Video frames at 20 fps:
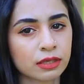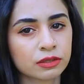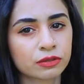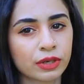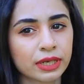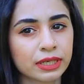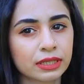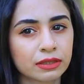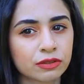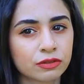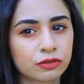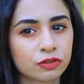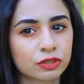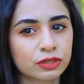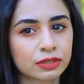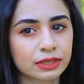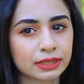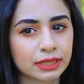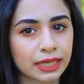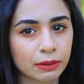So I
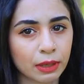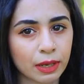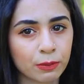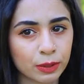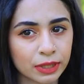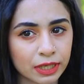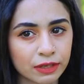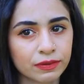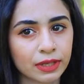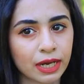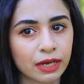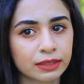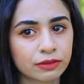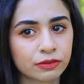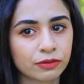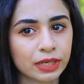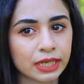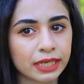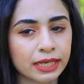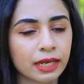believe that
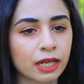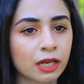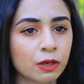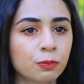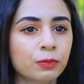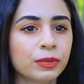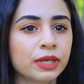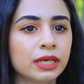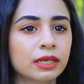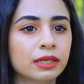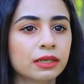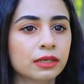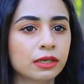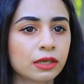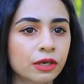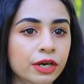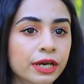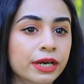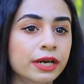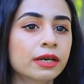really helped me
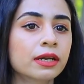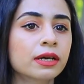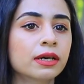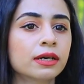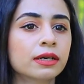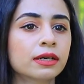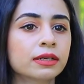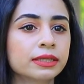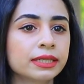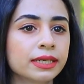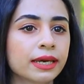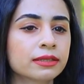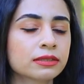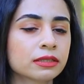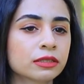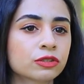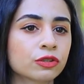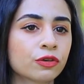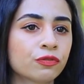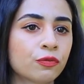learn the
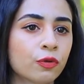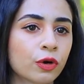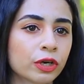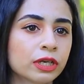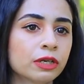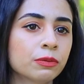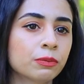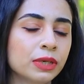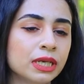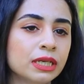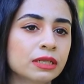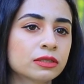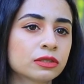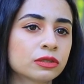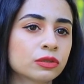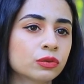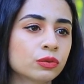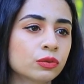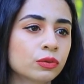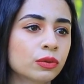essence of what it
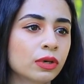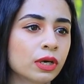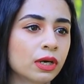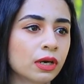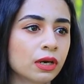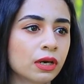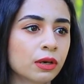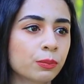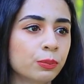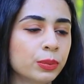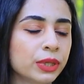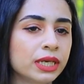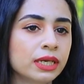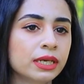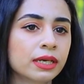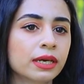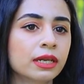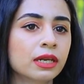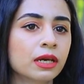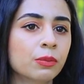means to
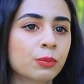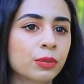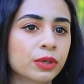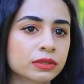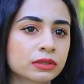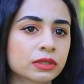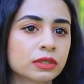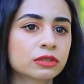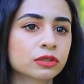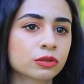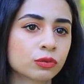be in a business